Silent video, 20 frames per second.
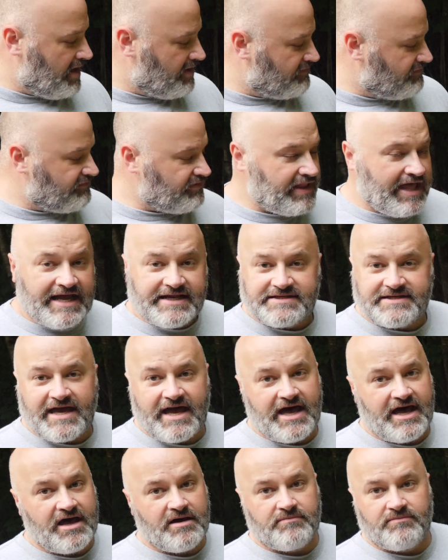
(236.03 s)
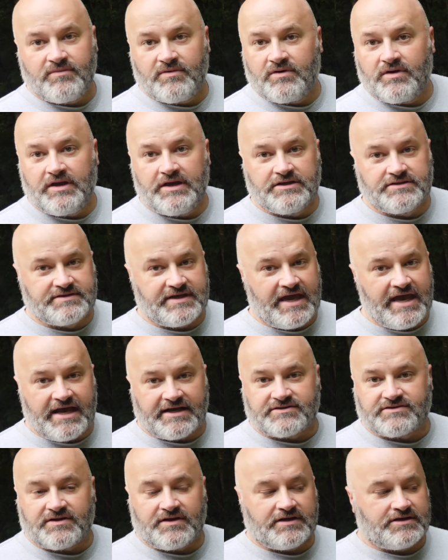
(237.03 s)
Flight time is
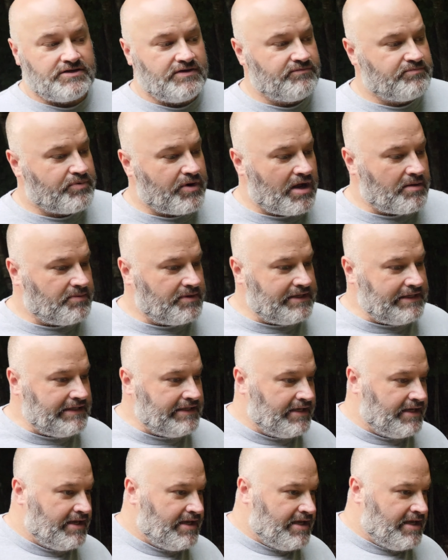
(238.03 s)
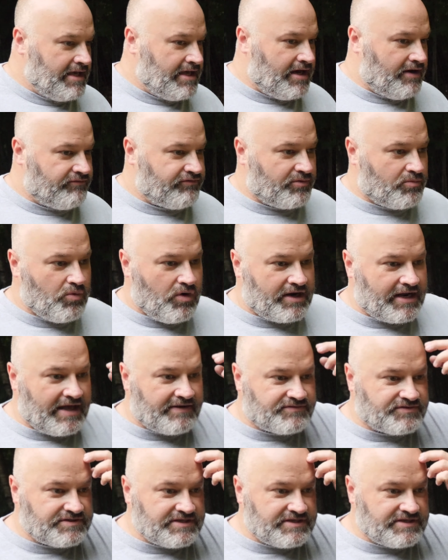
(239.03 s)
excellent. You've probably, from what I've